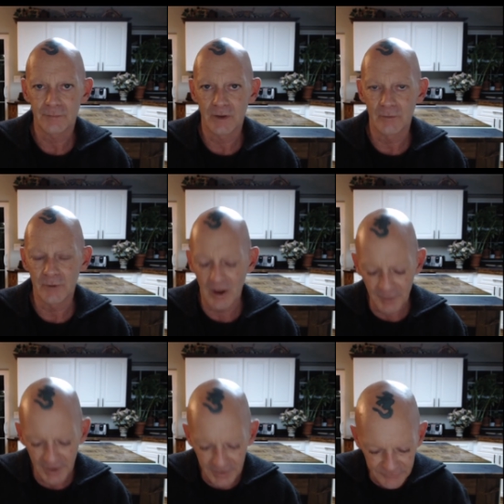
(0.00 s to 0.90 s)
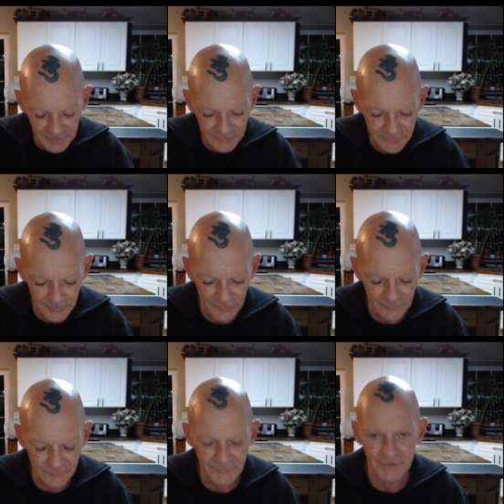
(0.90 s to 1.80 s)
We're not paying attention to those
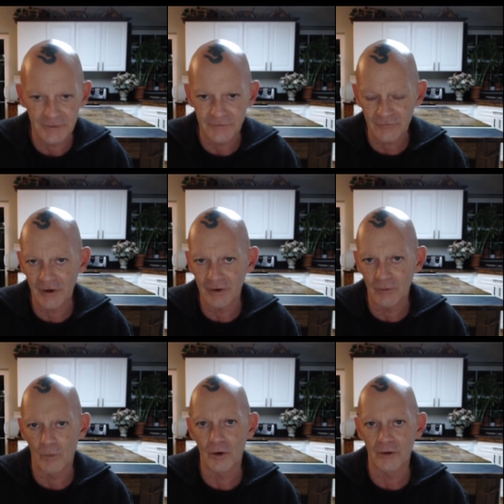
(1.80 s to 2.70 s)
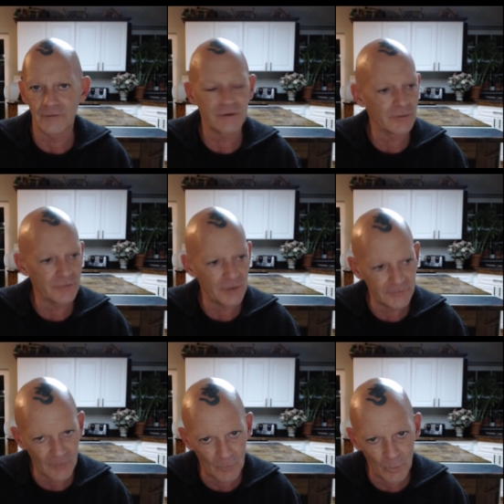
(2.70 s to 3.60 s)
feelings trying to warn us that our
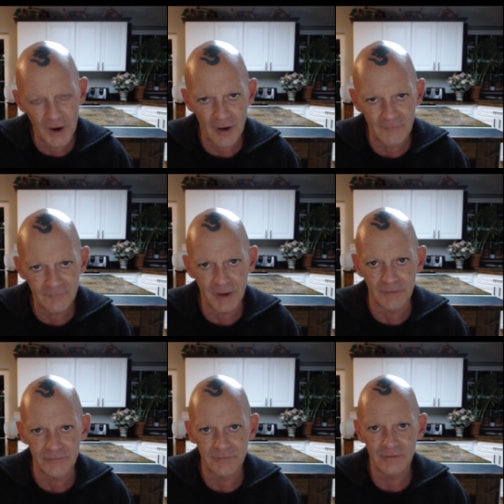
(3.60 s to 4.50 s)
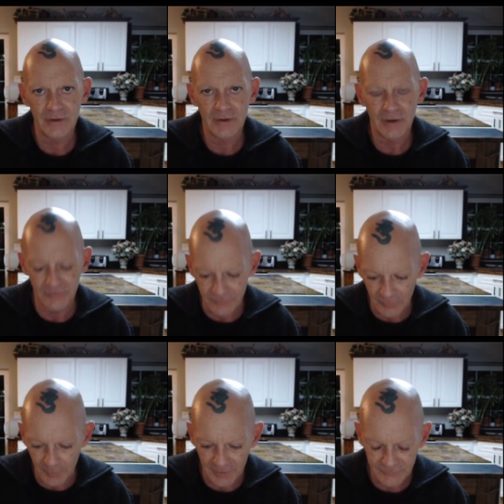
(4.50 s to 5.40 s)
thoughts are way off base and
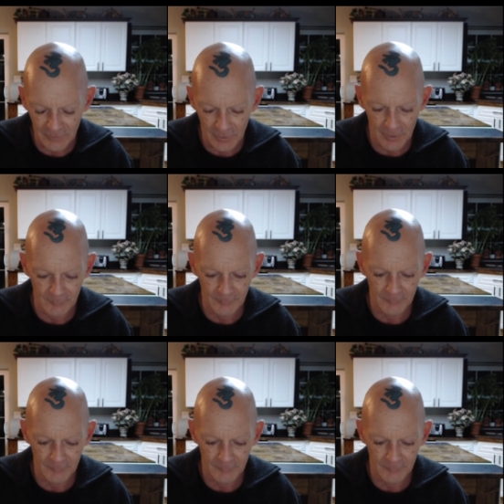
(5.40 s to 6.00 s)
doing us harm.